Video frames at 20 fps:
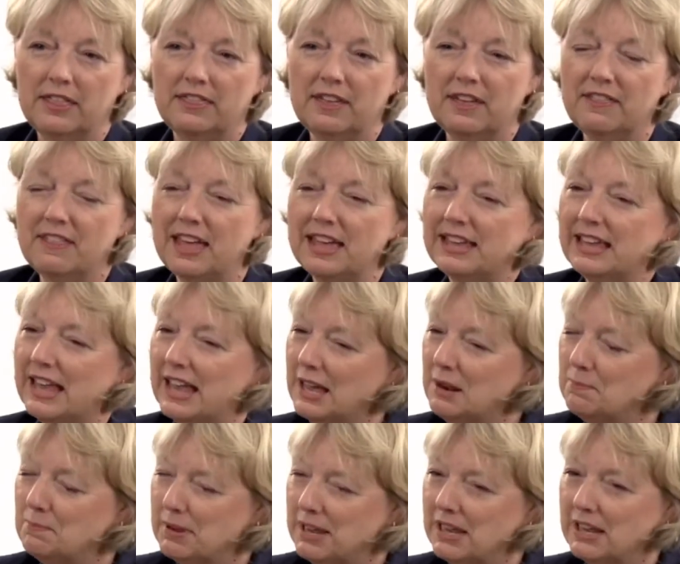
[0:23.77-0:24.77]
then they
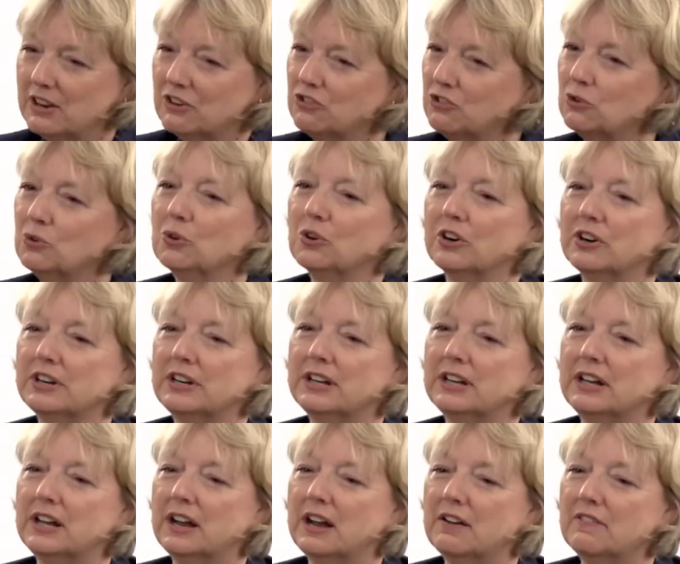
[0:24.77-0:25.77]
can't be assured
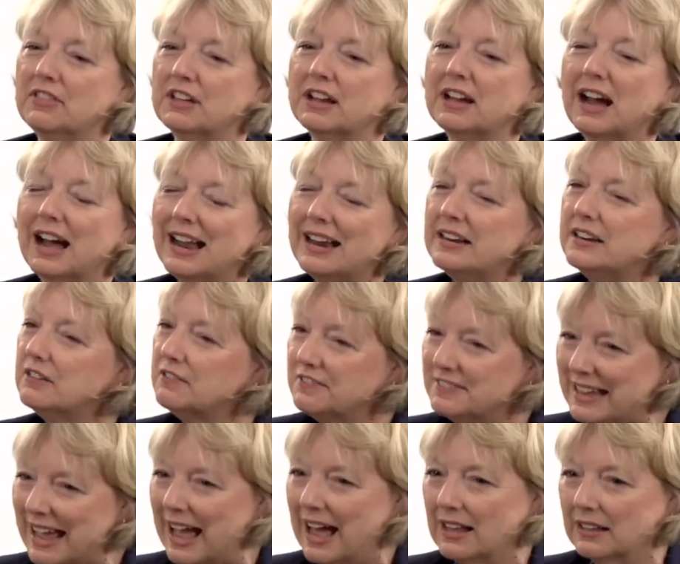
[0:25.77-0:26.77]
of the kind
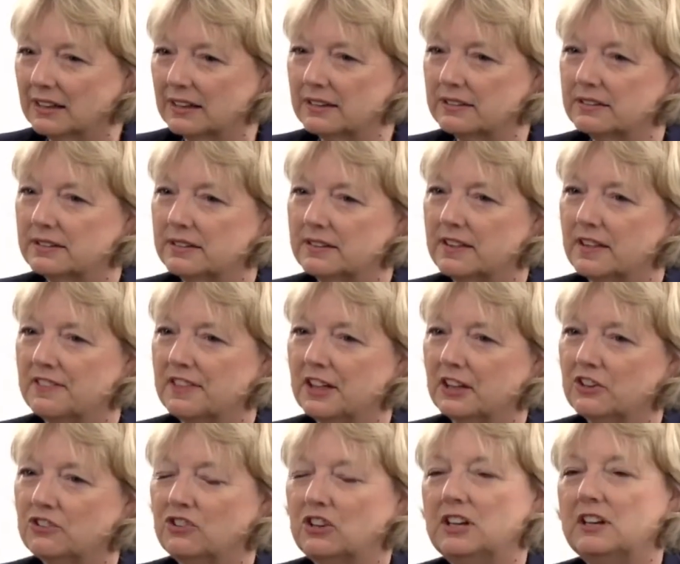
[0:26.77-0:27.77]
of talent that
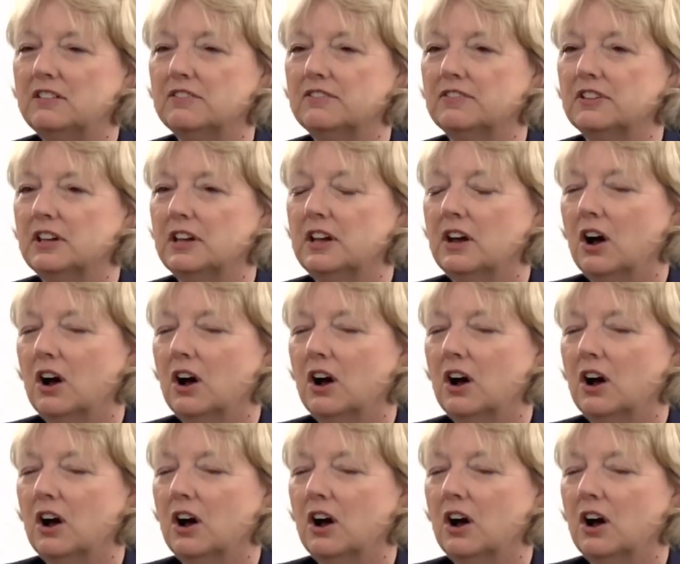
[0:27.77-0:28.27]
they'll achieve.